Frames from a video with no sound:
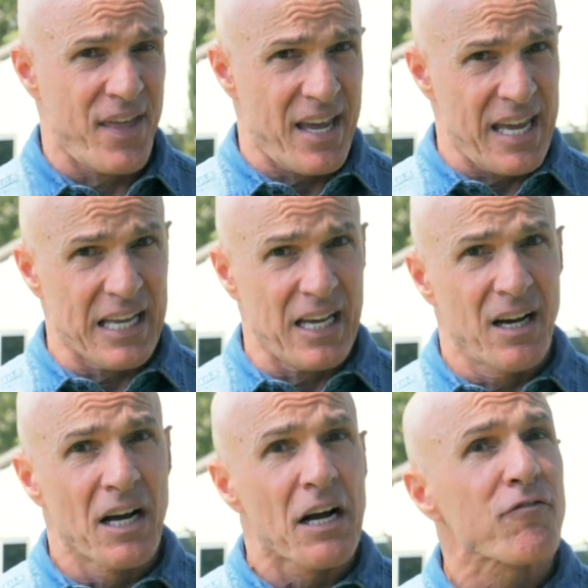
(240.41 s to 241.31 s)
thing
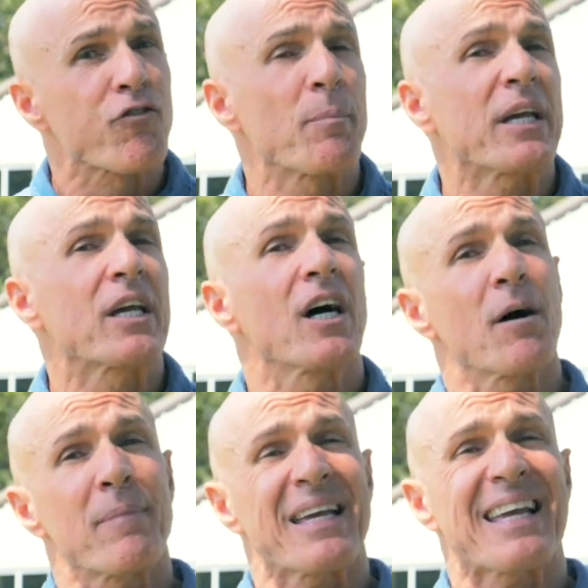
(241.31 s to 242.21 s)
from
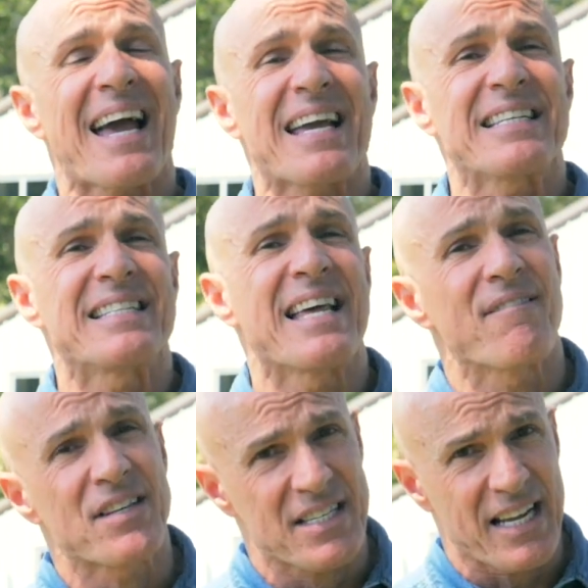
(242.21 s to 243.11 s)
becoming a
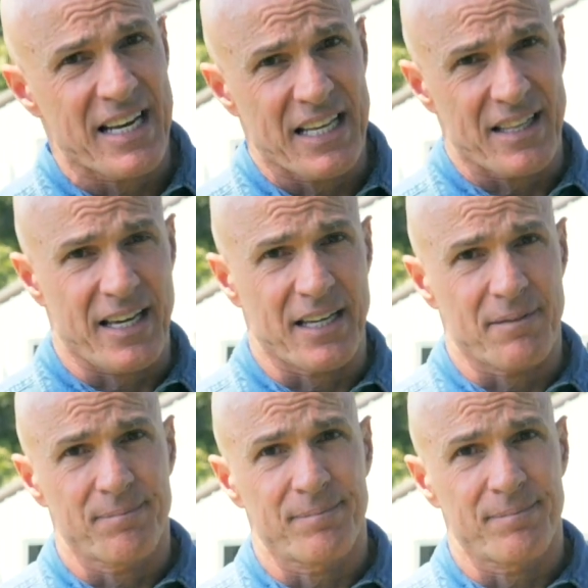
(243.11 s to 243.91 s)
devastating thing.